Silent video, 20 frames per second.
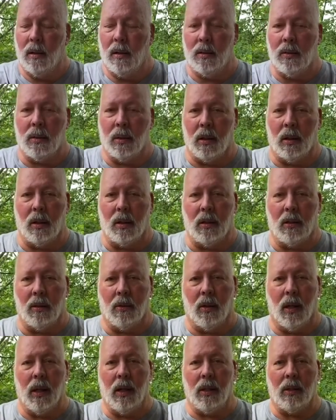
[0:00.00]
It's a
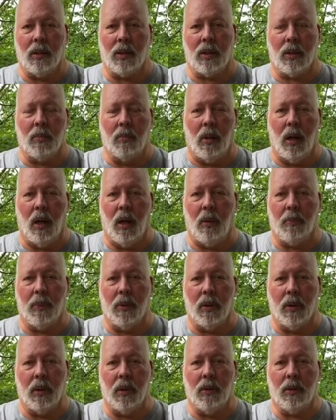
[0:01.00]
great small
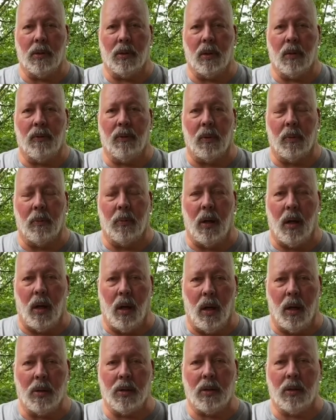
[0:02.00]
producer from
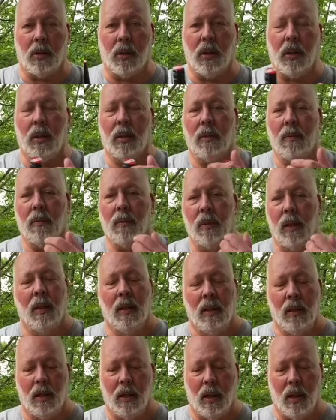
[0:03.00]
Austria.
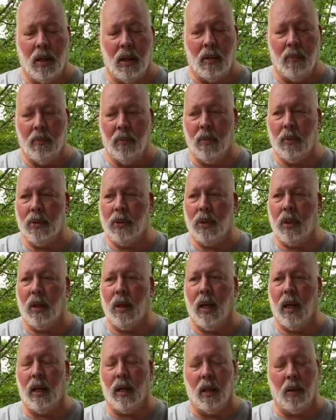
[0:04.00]
I'm going to show you
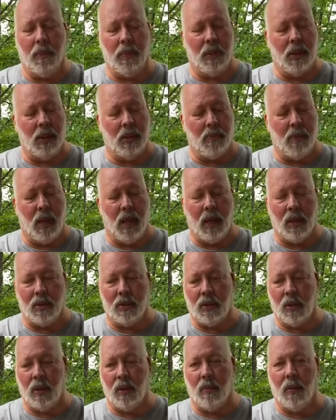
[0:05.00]
how to open these bottles
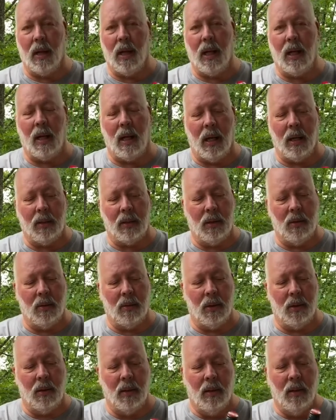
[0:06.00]
too, the way I like to do
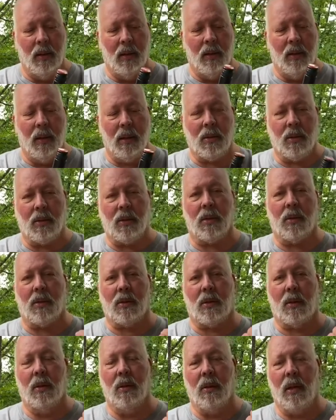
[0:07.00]
it. This is a screw